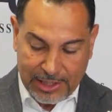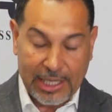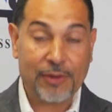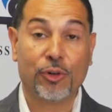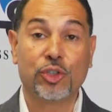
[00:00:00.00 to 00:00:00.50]

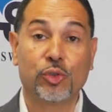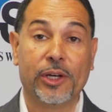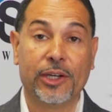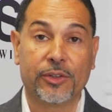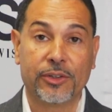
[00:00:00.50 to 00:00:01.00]
And virtual
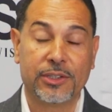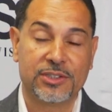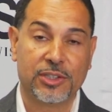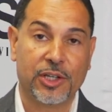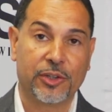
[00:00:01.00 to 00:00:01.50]
health
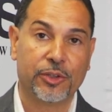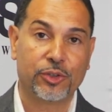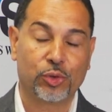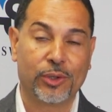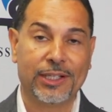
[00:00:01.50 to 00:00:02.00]
is another
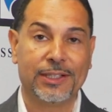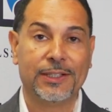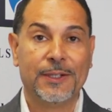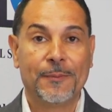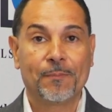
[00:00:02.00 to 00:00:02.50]
trend
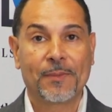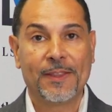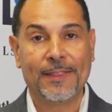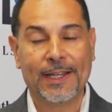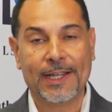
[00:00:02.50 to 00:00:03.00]

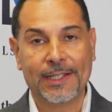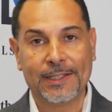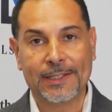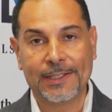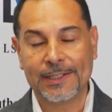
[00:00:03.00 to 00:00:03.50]
that
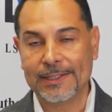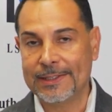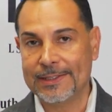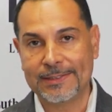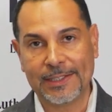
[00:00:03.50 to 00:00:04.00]

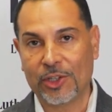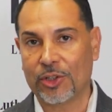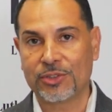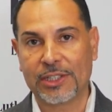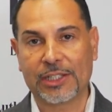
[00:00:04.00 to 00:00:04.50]
is in our
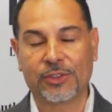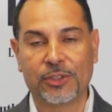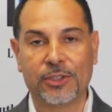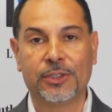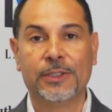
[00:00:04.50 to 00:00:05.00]

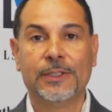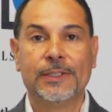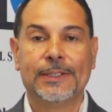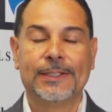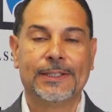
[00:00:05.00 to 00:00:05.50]
sector,
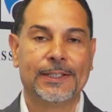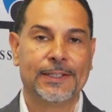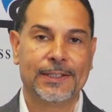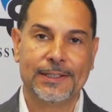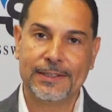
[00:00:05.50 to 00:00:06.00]

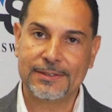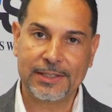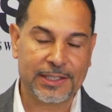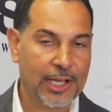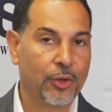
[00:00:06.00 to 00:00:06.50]
is
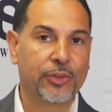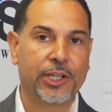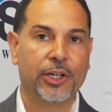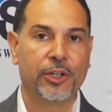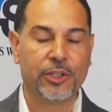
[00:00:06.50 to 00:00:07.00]
in
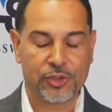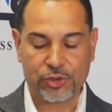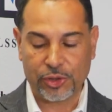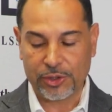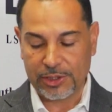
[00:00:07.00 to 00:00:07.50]
healthcare,
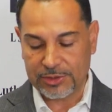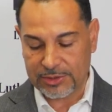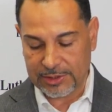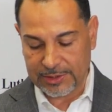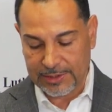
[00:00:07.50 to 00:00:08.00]

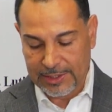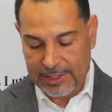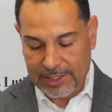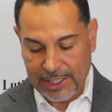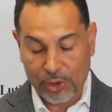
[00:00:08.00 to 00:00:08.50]
insurance. And
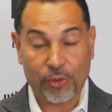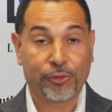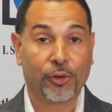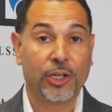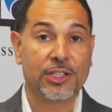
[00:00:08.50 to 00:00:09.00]
I know
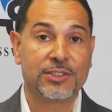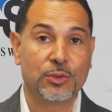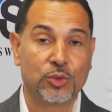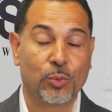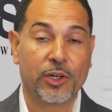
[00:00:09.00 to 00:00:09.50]
for us, it
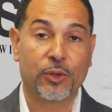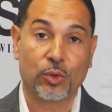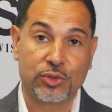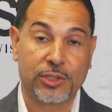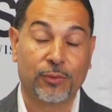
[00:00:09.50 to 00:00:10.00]
was one of
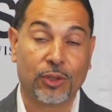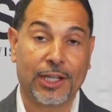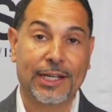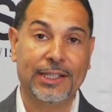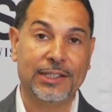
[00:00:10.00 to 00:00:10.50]
those silver
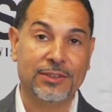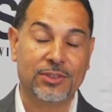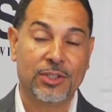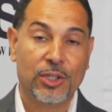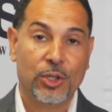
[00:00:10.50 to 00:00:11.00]

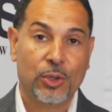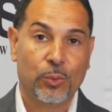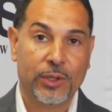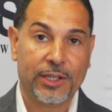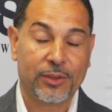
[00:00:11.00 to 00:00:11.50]
linings
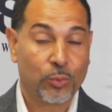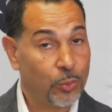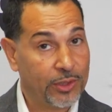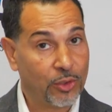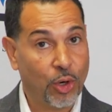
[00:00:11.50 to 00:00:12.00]
with
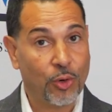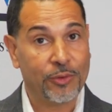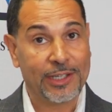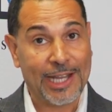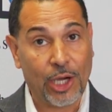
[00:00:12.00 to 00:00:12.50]

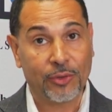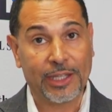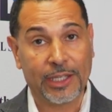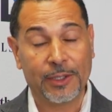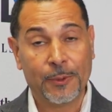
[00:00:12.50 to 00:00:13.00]
COVID. Now
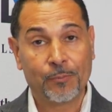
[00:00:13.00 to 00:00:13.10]
that